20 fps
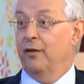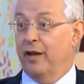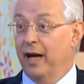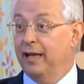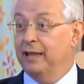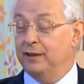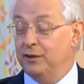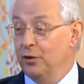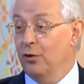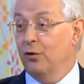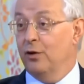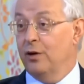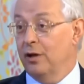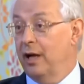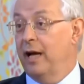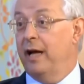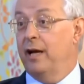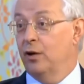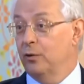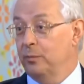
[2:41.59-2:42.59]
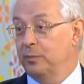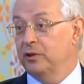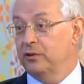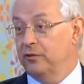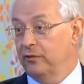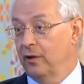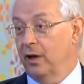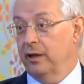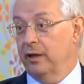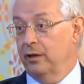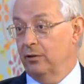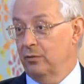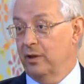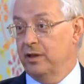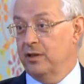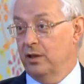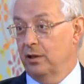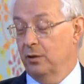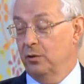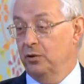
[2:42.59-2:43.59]
that is not going to help us find a
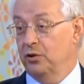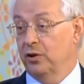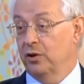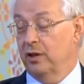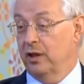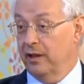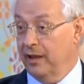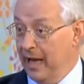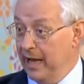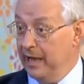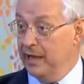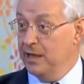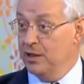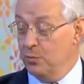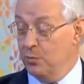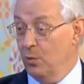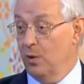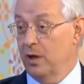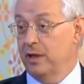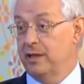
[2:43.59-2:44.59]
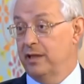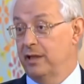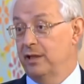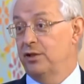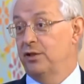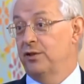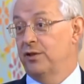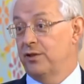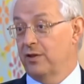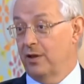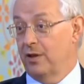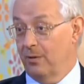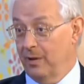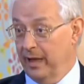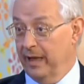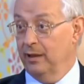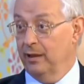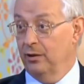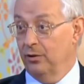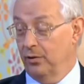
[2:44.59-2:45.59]
resolution, and that is why teachers are
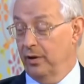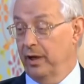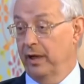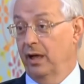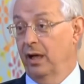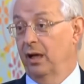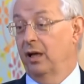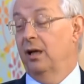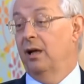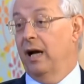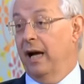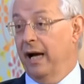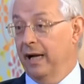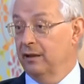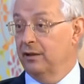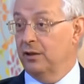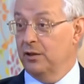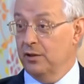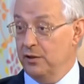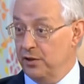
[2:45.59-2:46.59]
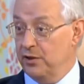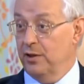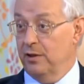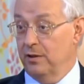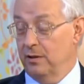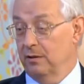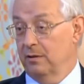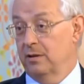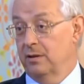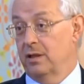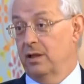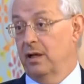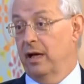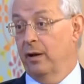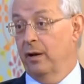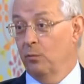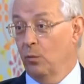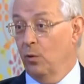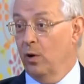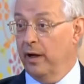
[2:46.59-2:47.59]
so angry and concerned
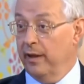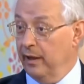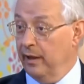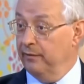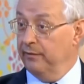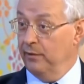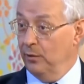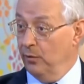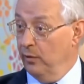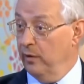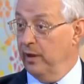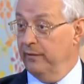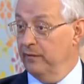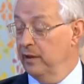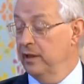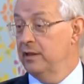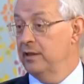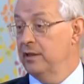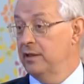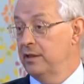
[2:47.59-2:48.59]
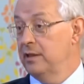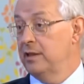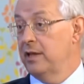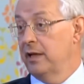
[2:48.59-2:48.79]
and why they feel they've needed